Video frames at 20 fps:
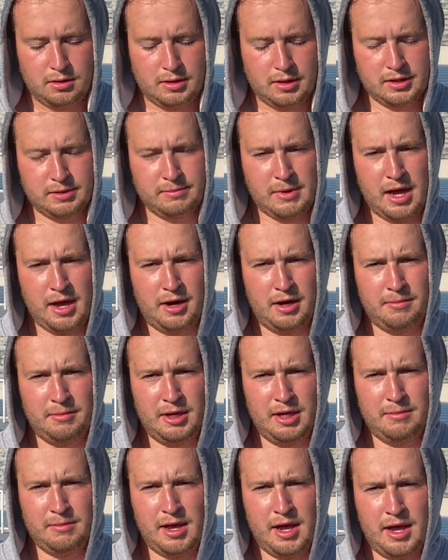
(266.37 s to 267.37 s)
Doesn't matter to
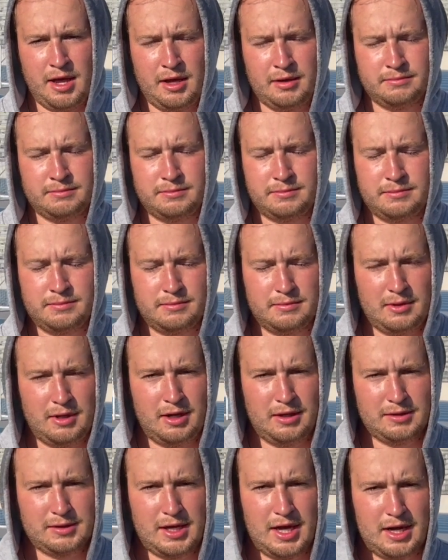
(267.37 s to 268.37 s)
me, man. As
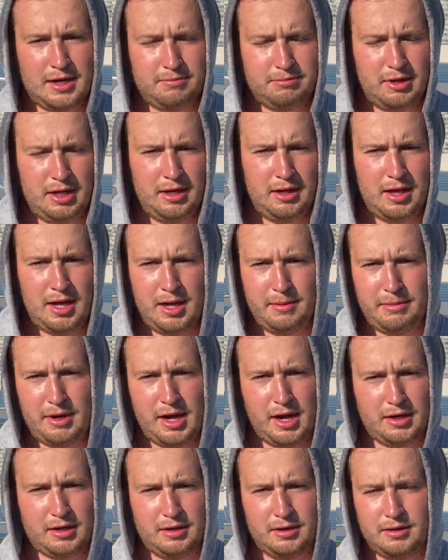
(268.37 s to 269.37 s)
long as I can play
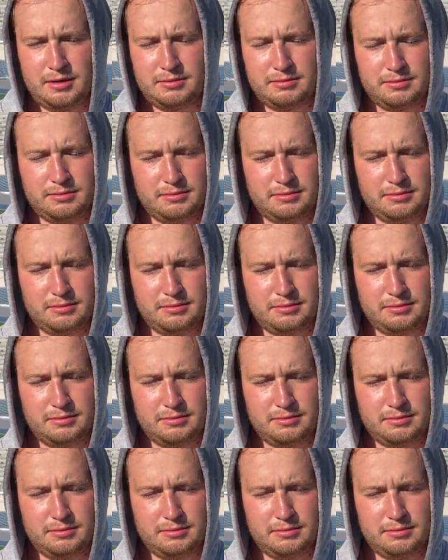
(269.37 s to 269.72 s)
linebacker,